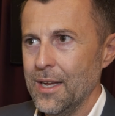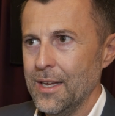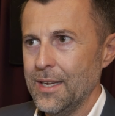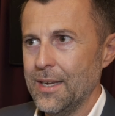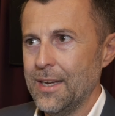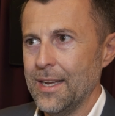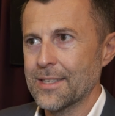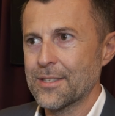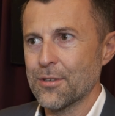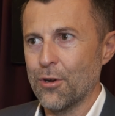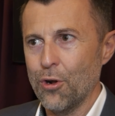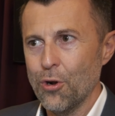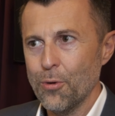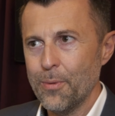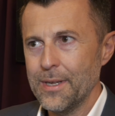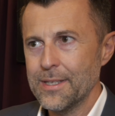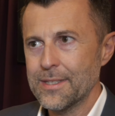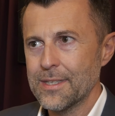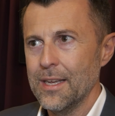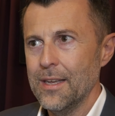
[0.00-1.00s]
He gets
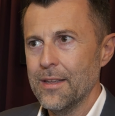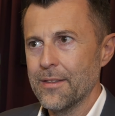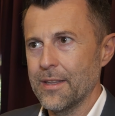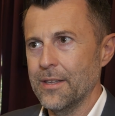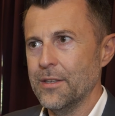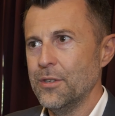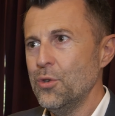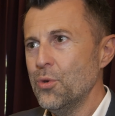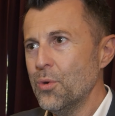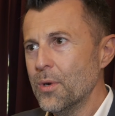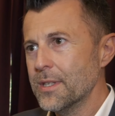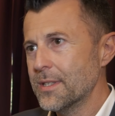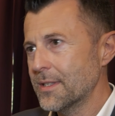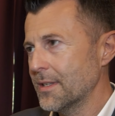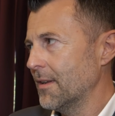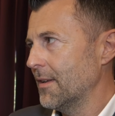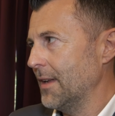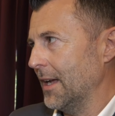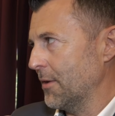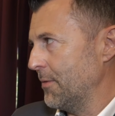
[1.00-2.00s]
always the newest,
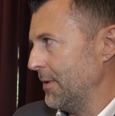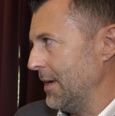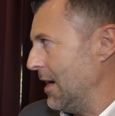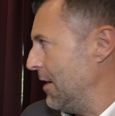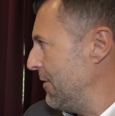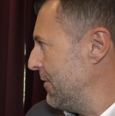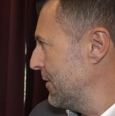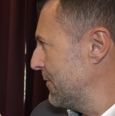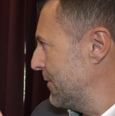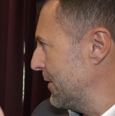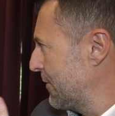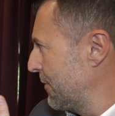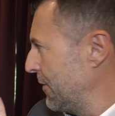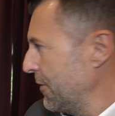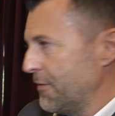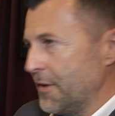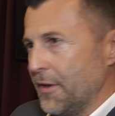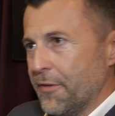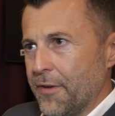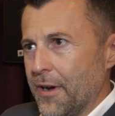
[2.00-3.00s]
like we have it with
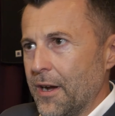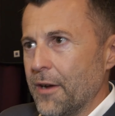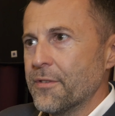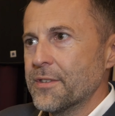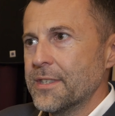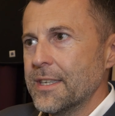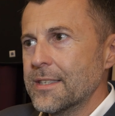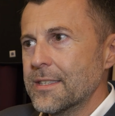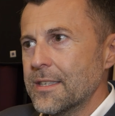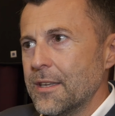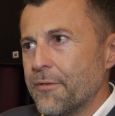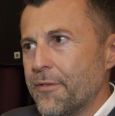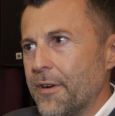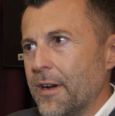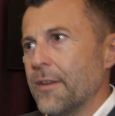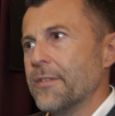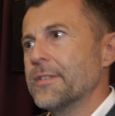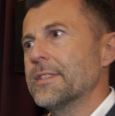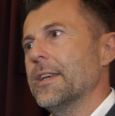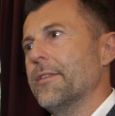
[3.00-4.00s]
55,
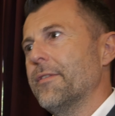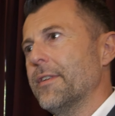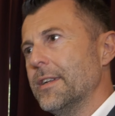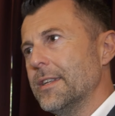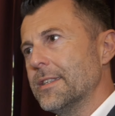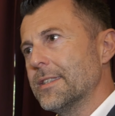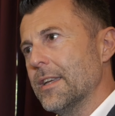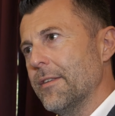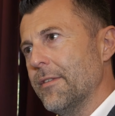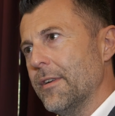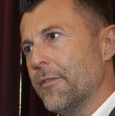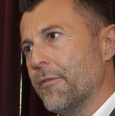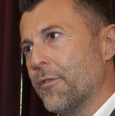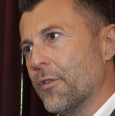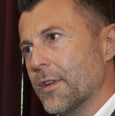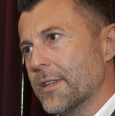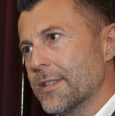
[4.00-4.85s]
65, 77, for